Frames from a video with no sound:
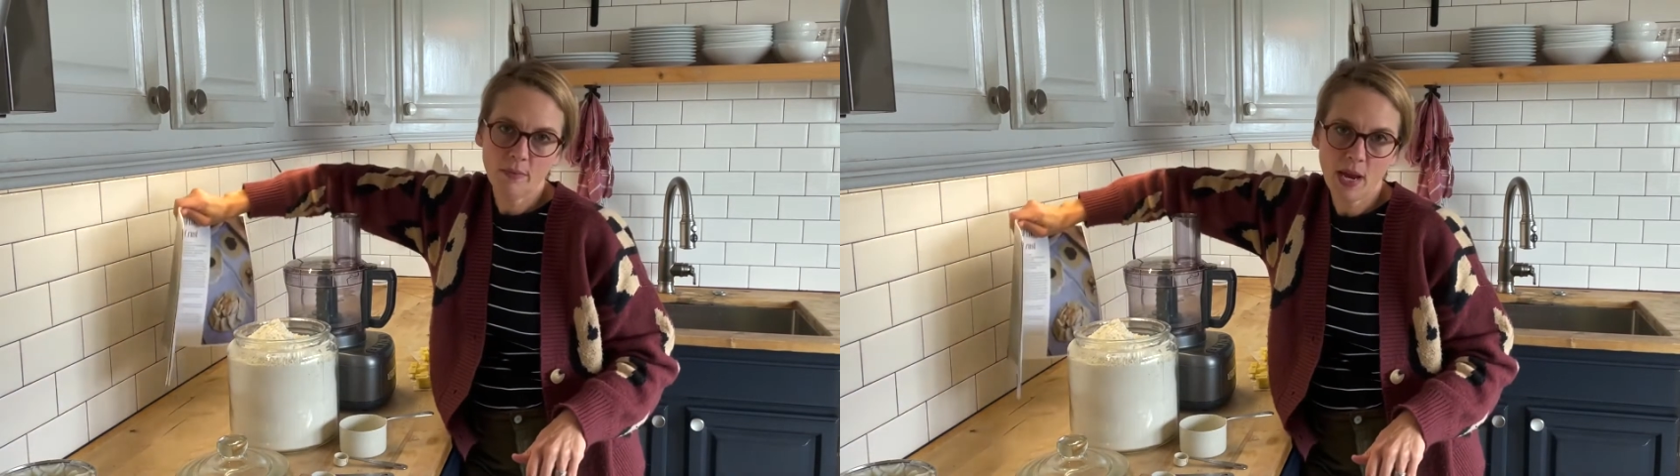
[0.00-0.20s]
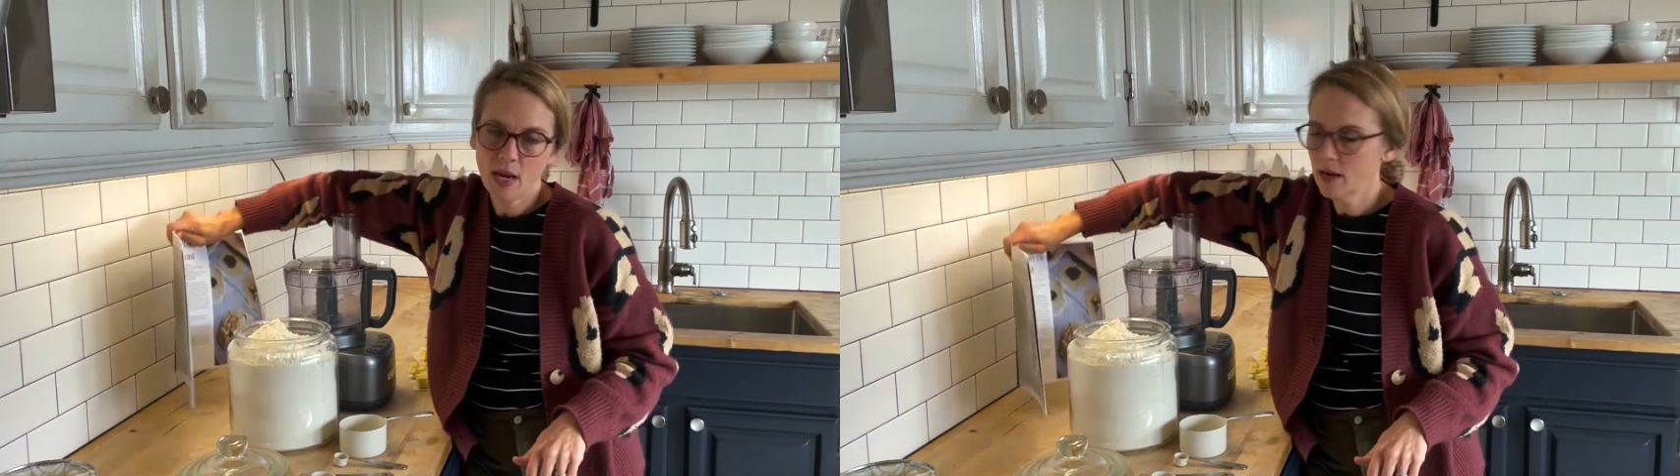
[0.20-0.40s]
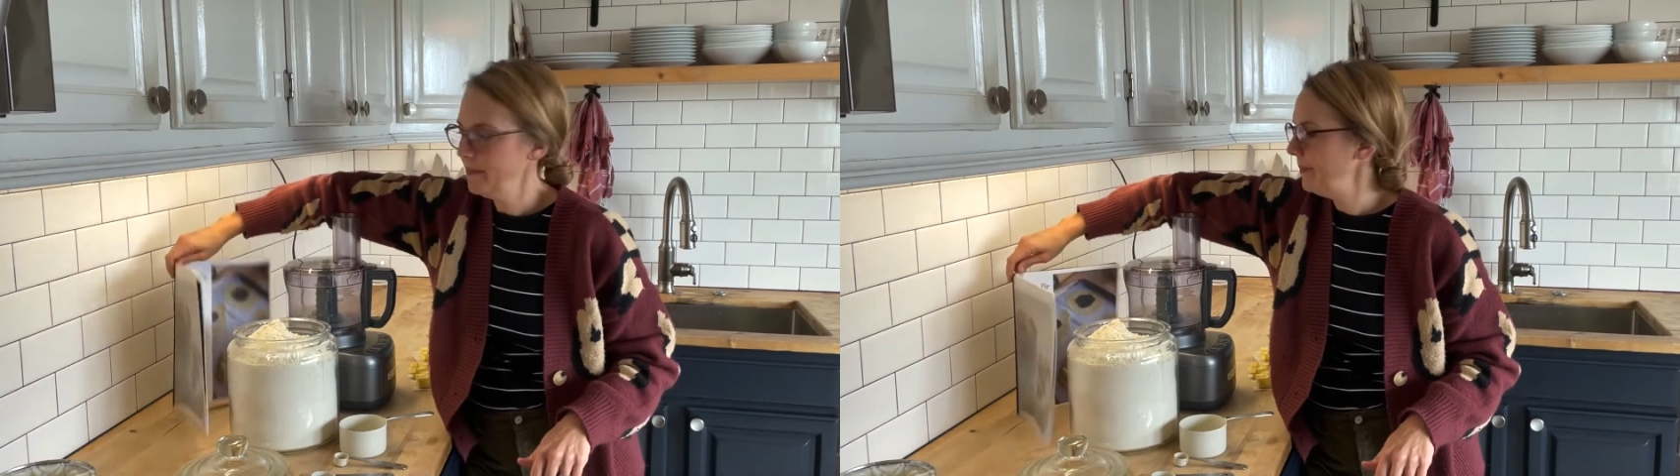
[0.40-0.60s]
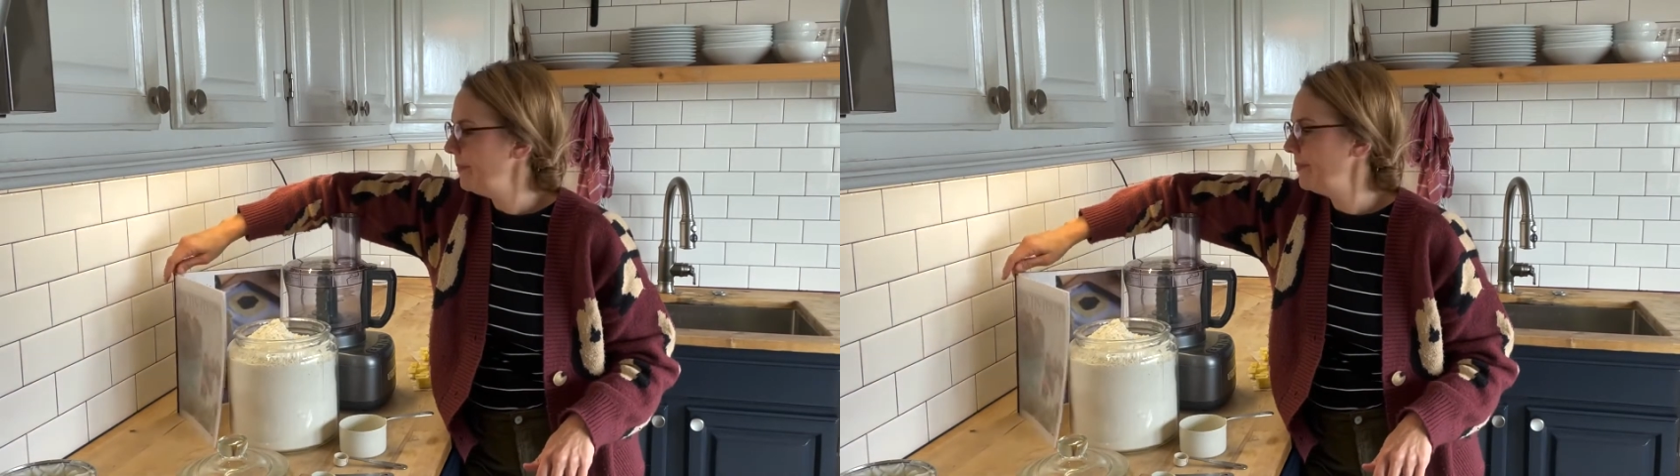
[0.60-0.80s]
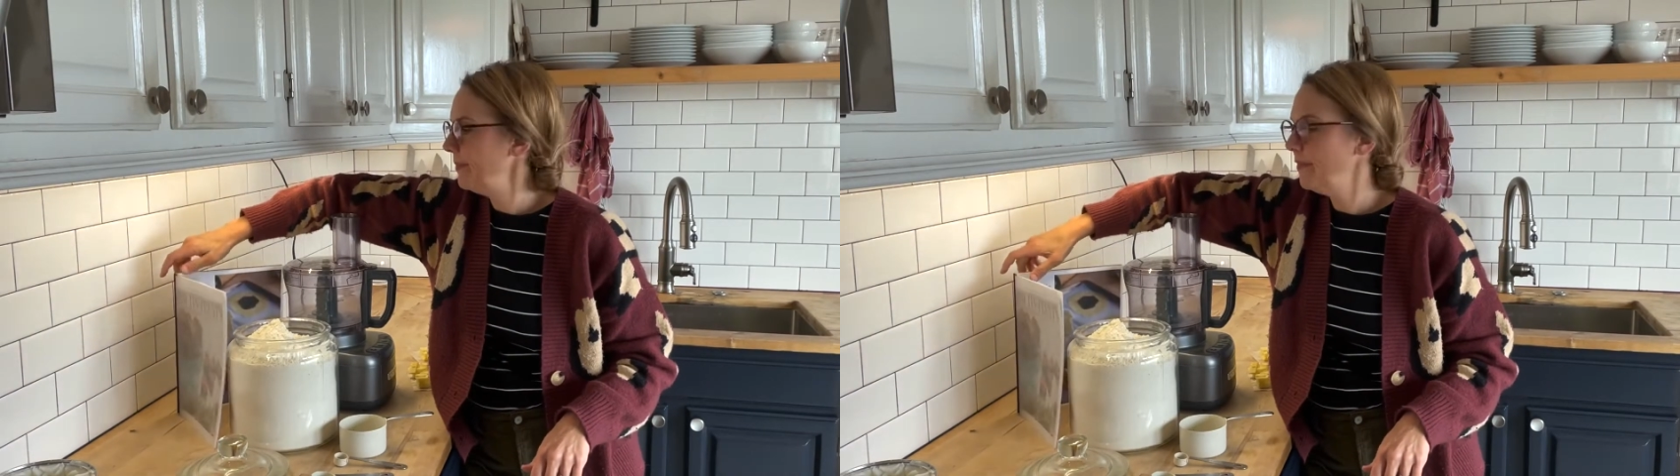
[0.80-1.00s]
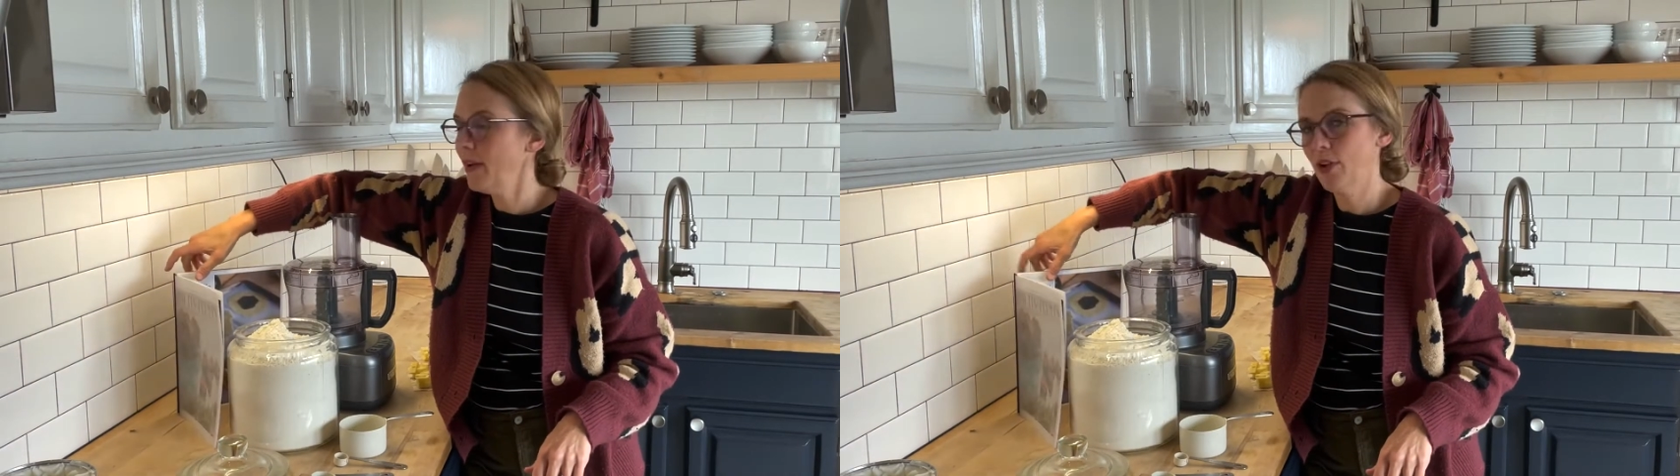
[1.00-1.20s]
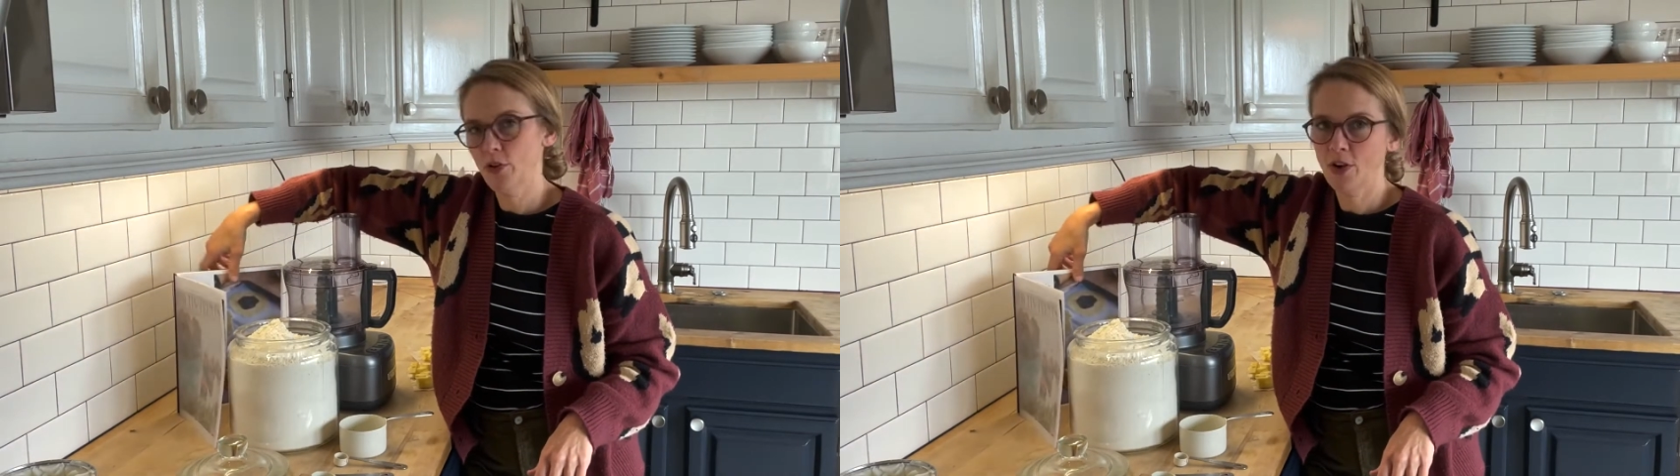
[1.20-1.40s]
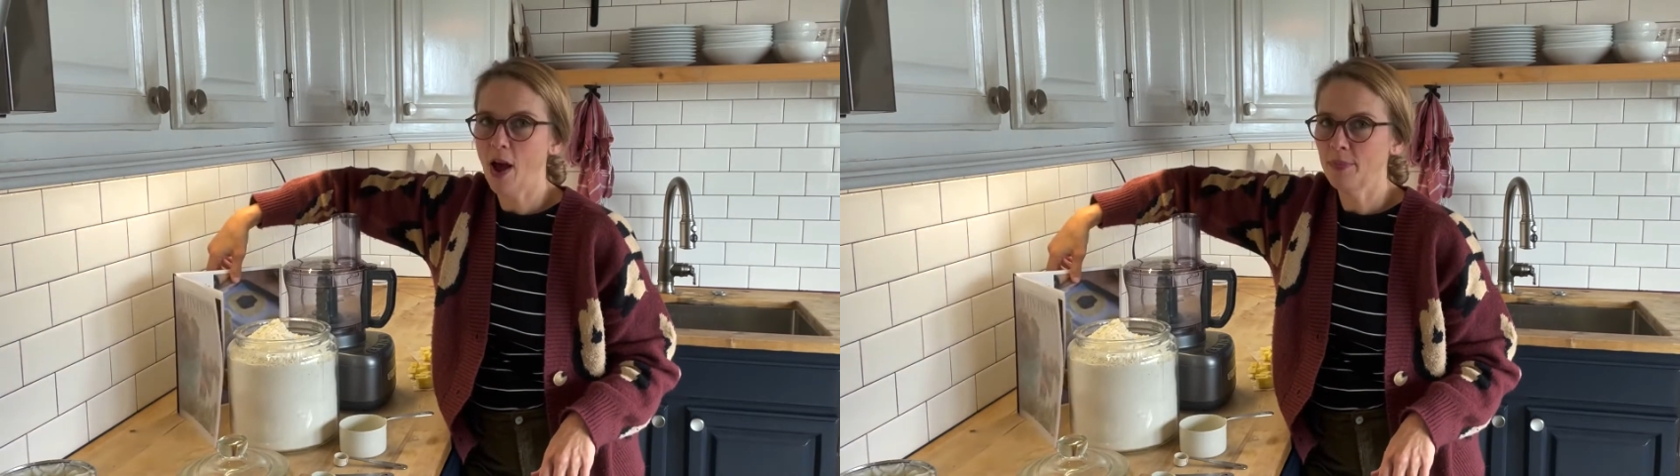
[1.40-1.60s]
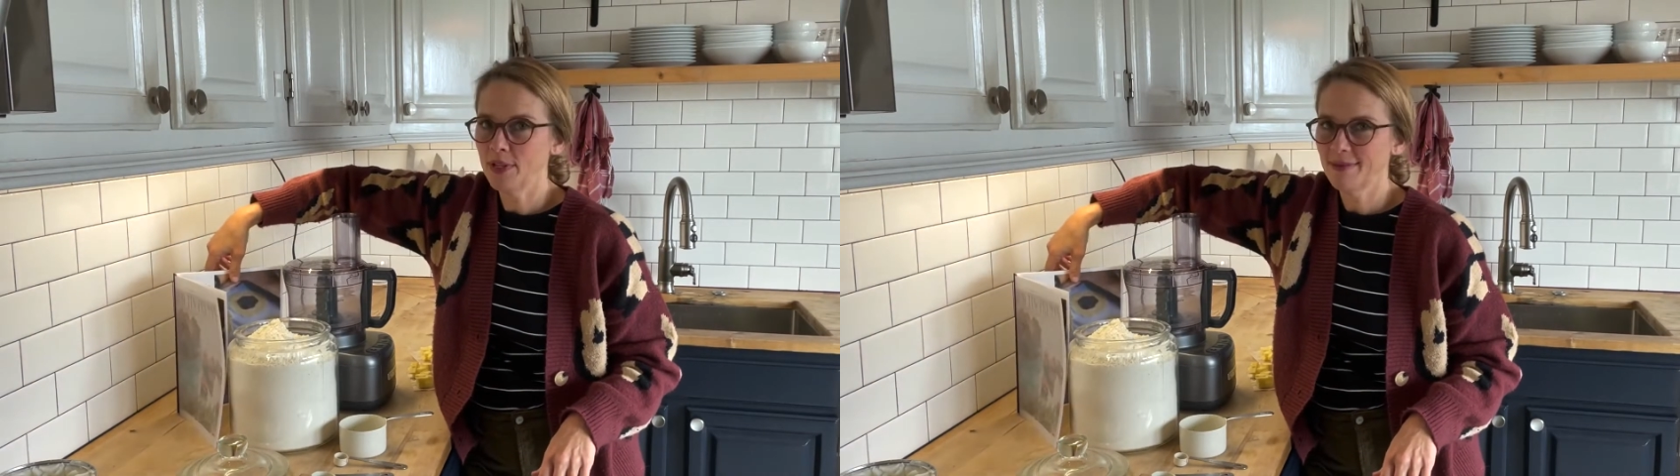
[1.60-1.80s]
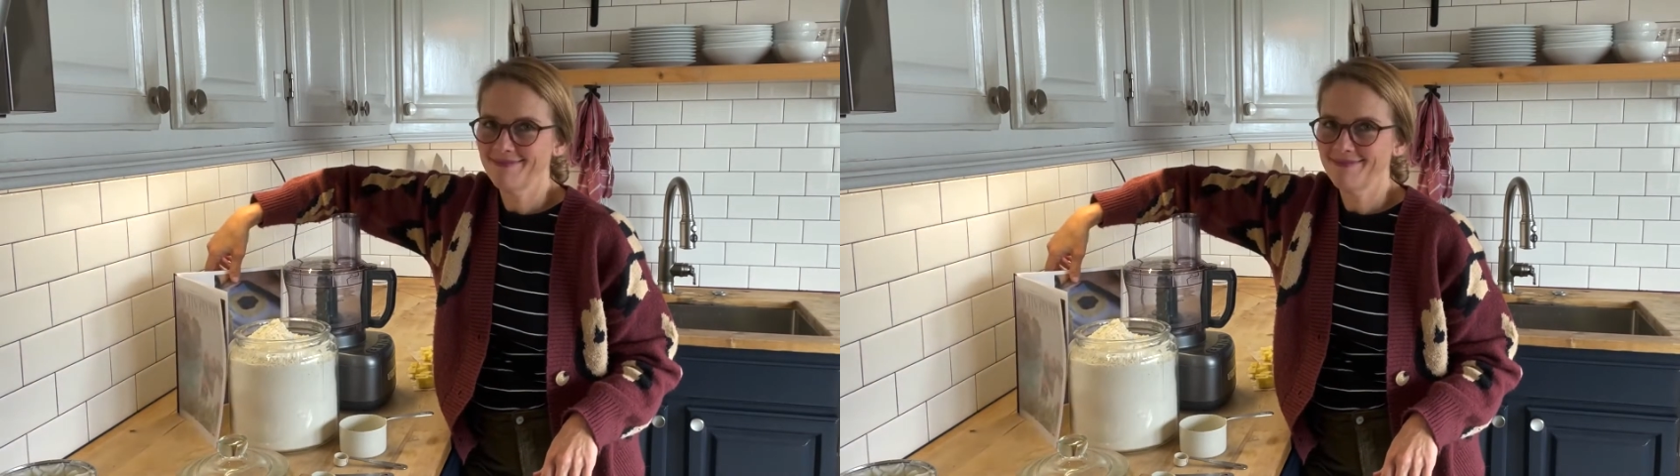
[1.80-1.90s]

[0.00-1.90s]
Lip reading: make 500 copies.